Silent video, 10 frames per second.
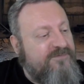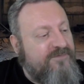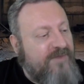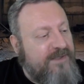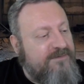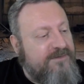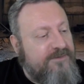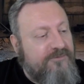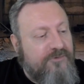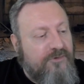you find
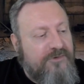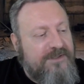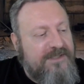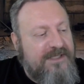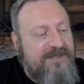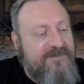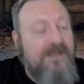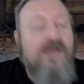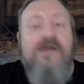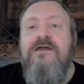the Royal Navy